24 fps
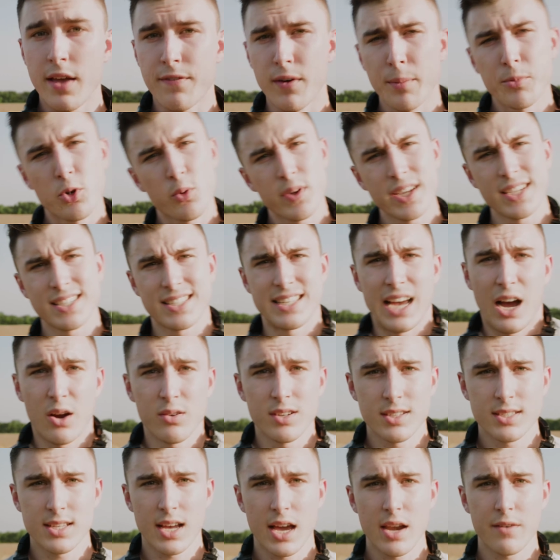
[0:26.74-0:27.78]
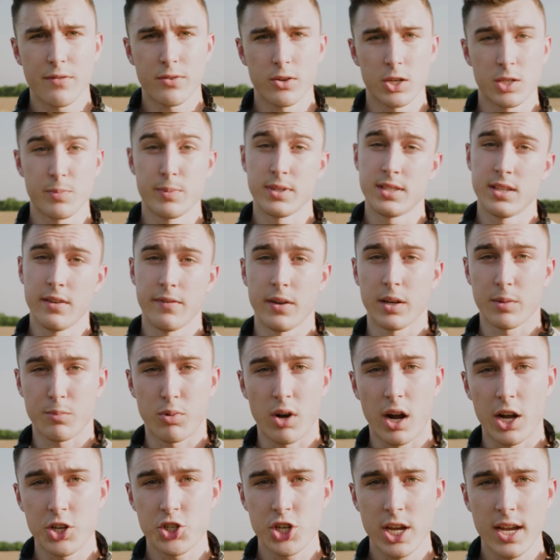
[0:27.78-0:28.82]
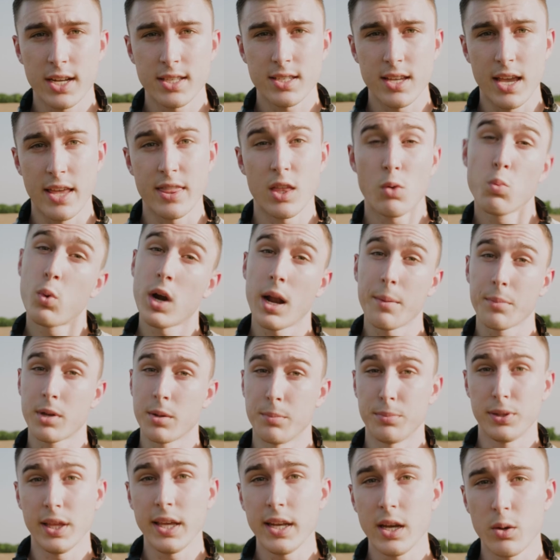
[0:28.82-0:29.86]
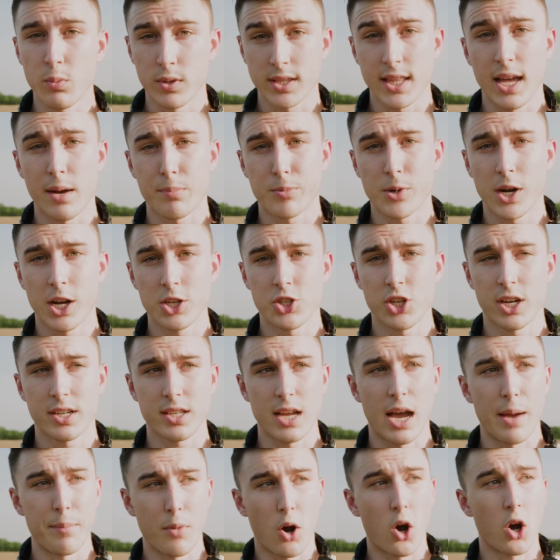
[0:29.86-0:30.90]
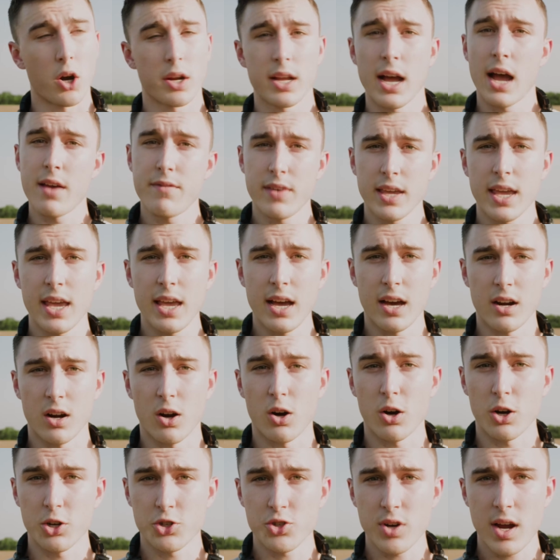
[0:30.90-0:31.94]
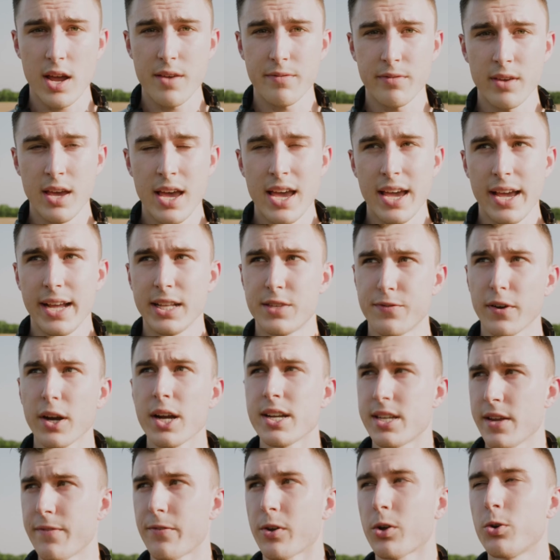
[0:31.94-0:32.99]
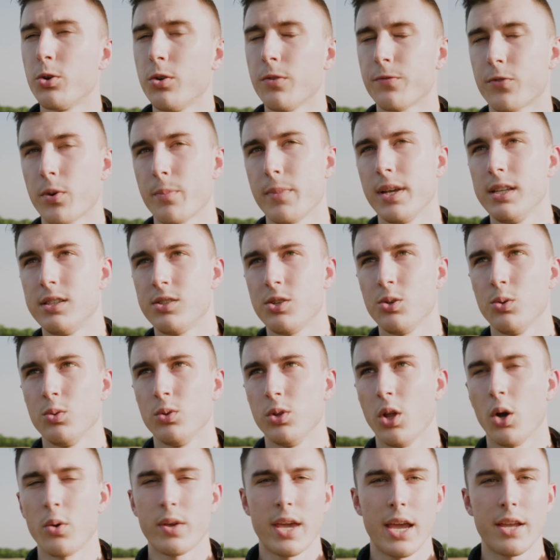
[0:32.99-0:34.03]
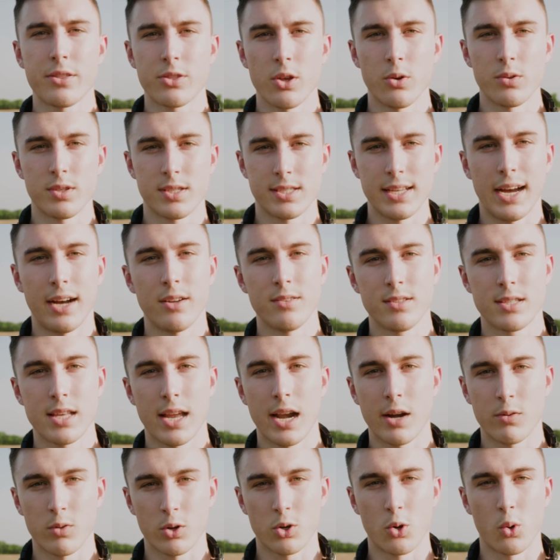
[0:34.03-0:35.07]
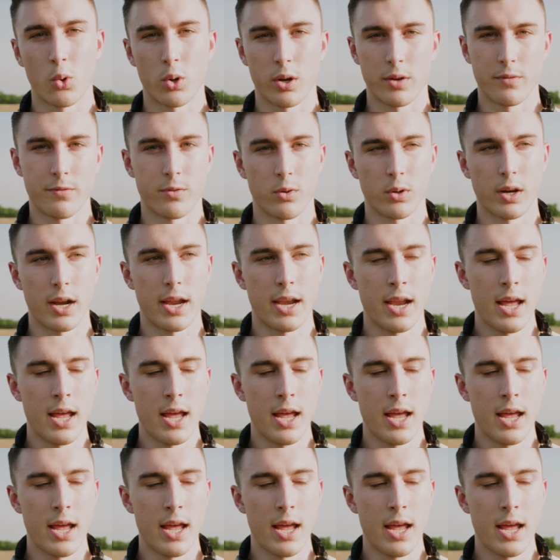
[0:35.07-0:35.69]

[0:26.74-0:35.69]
if I'm doing sound design for a specific project, and then when I'm completed with that project, I'm archiving it on a hard drive, it's very difficult for me to locate those sounds that I recorded for it.